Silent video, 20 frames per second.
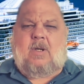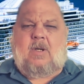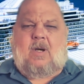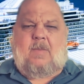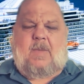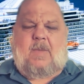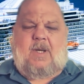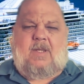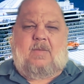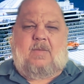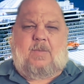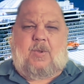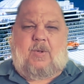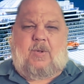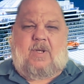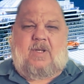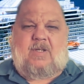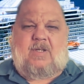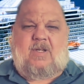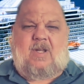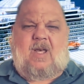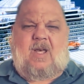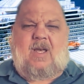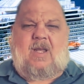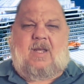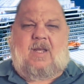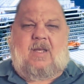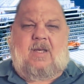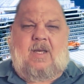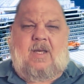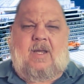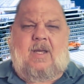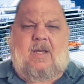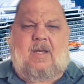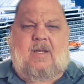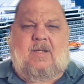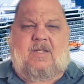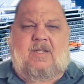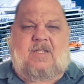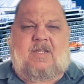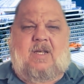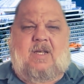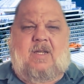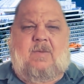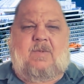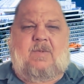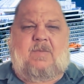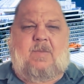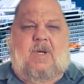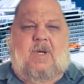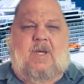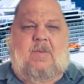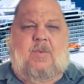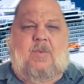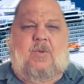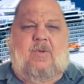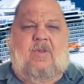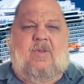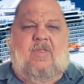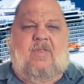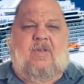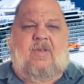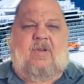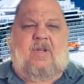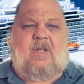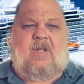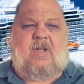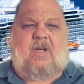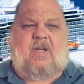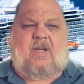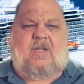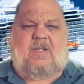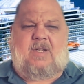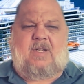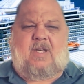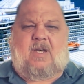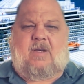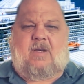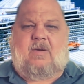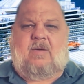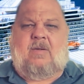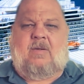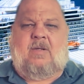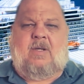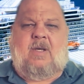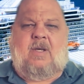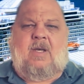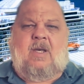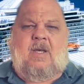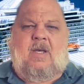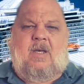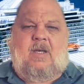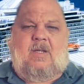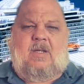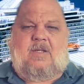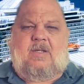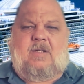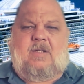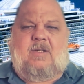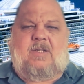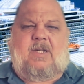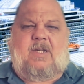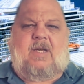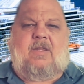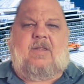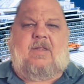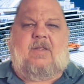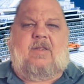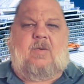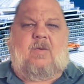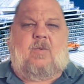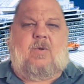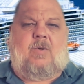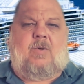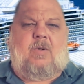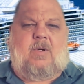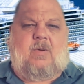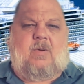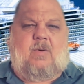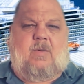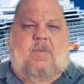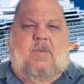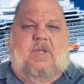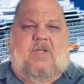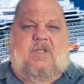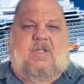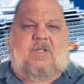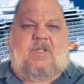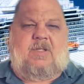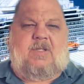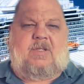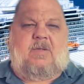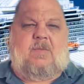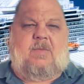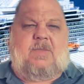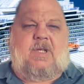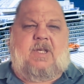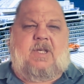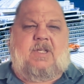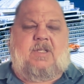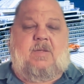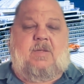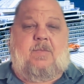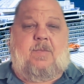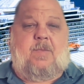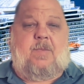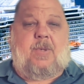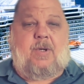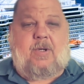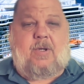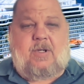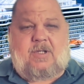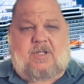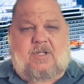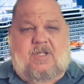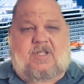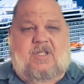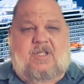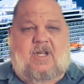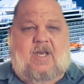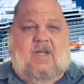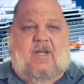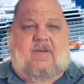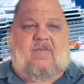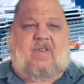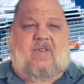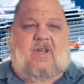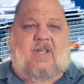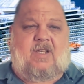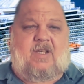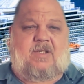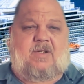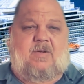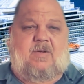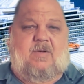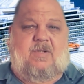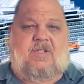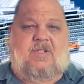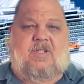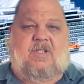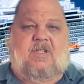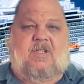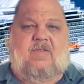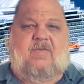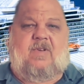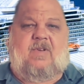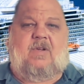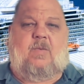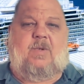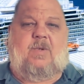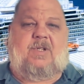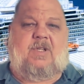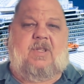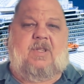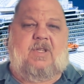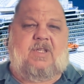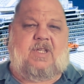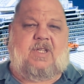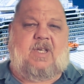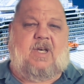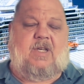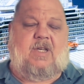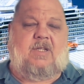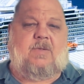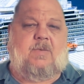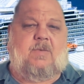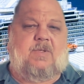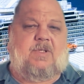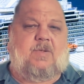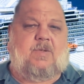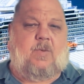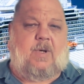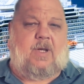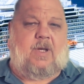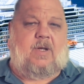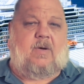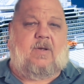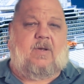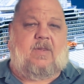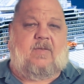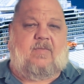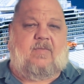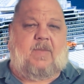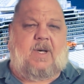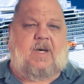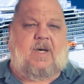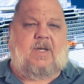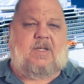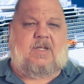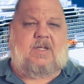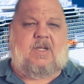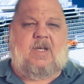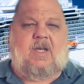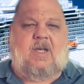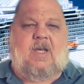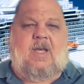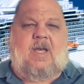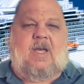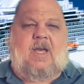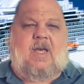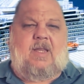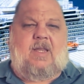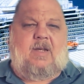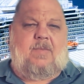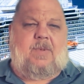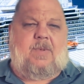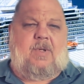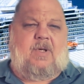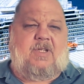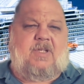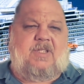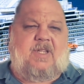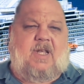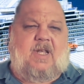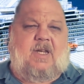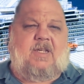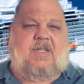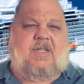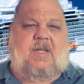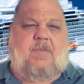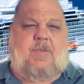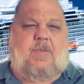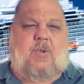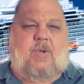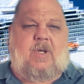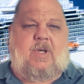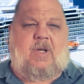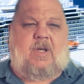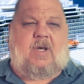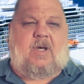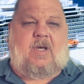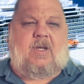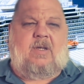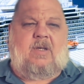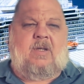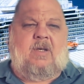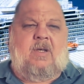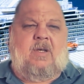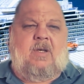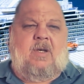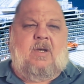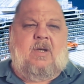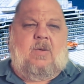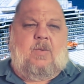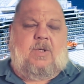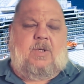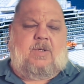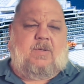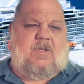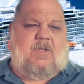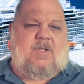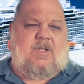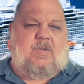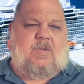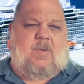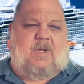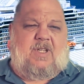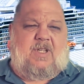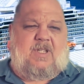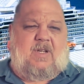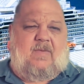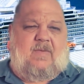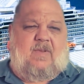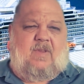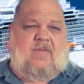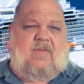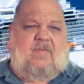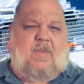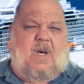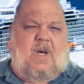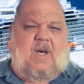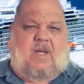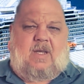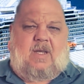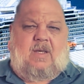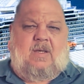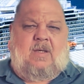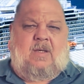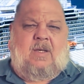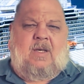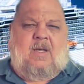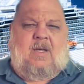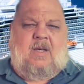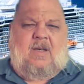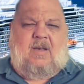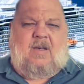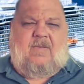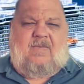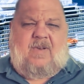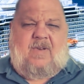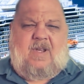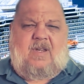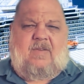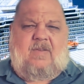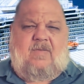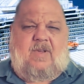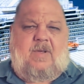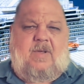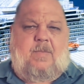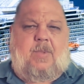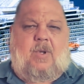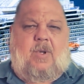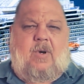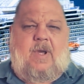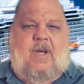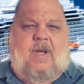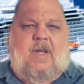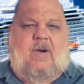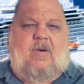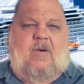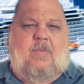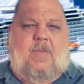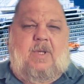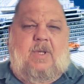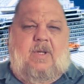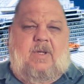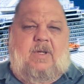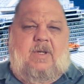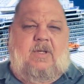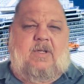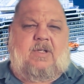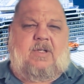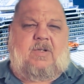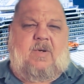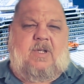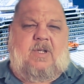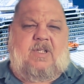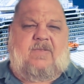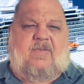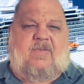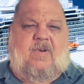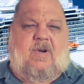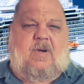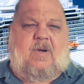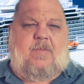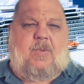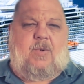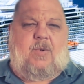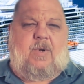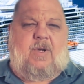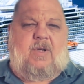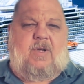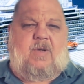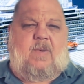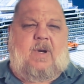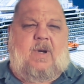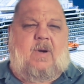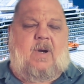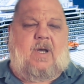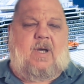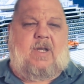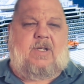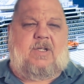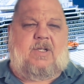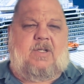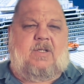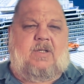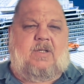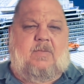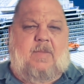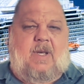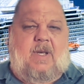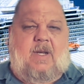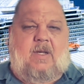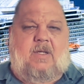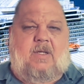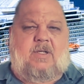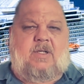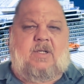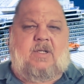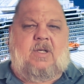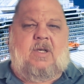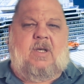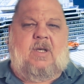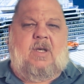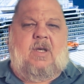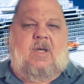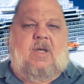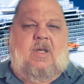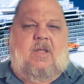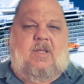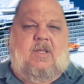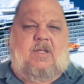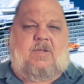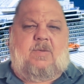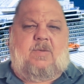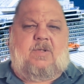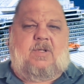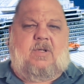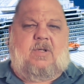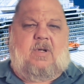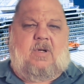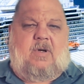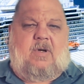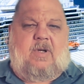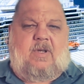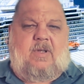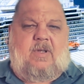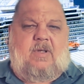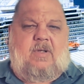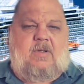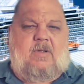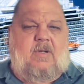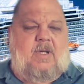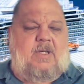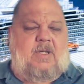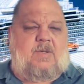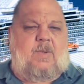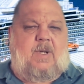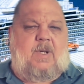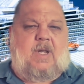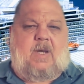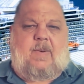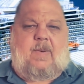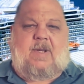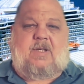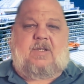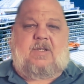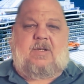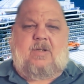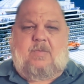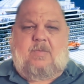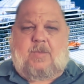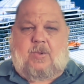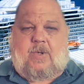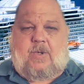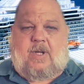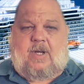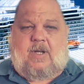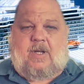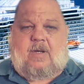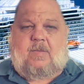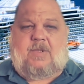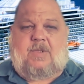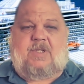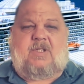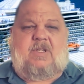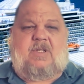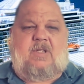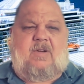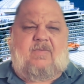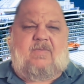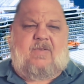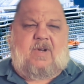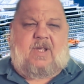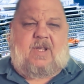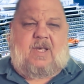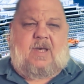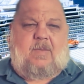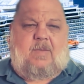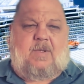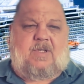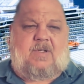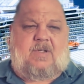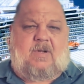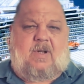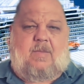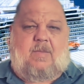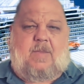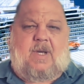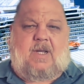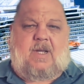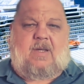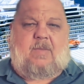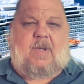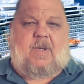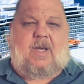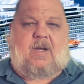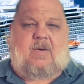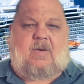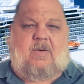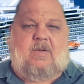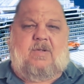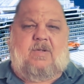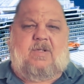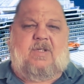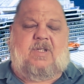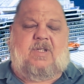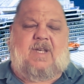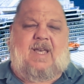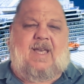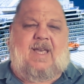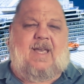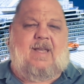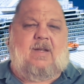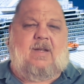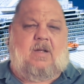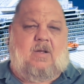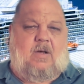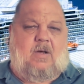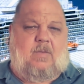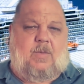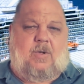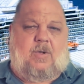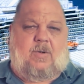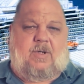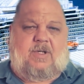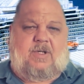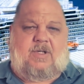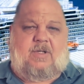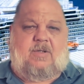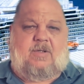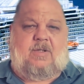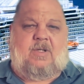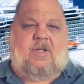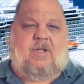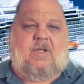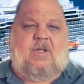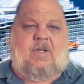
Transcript: I made the booking today. How can it say it was made more than 30 days ago? It turns out that the Royal Caribbean system takes the purchase date of the next cruise certificate, which in this case was 29th of March, and then applies that as our booking date, which was the 27th of May, effectively blocking our ability to transfer our booking to our agent to manage. This was not ideal, as we now had 2 booking numbers, different cabins on our back-to-back cruises, and a lot more issues.